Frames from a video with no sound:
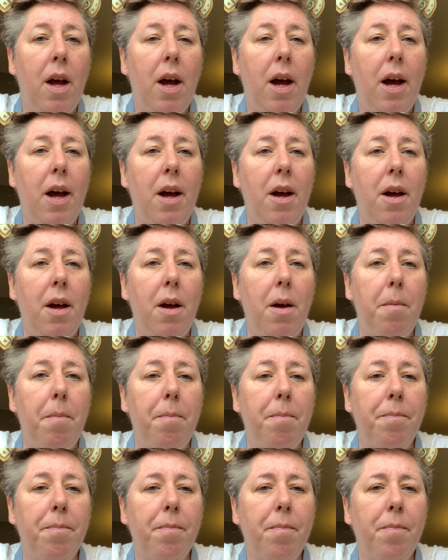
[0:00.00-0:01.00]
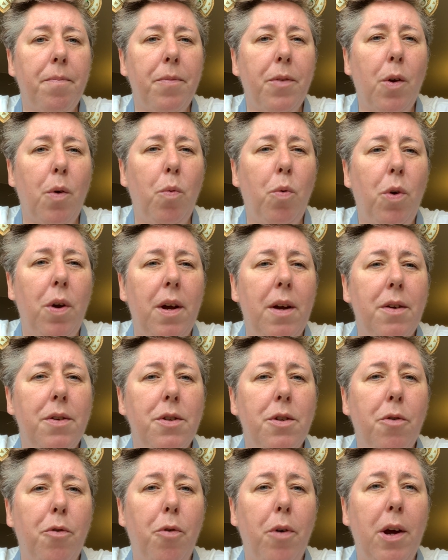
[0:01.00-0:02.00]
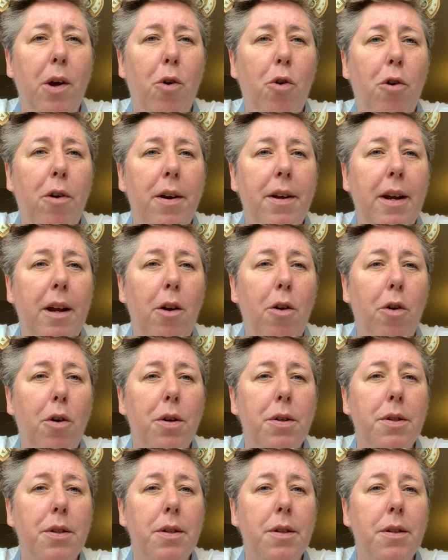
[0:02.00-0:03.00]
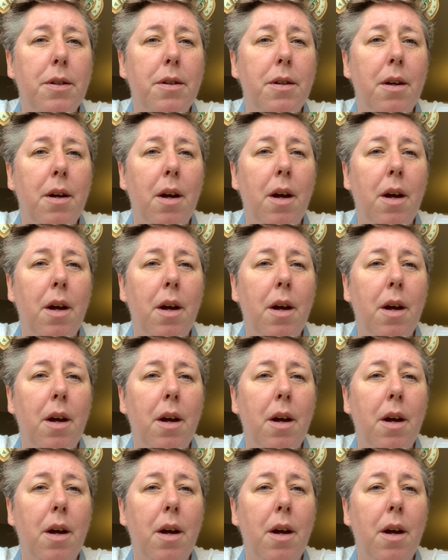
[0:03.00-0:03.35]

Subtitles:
What else have we already lost?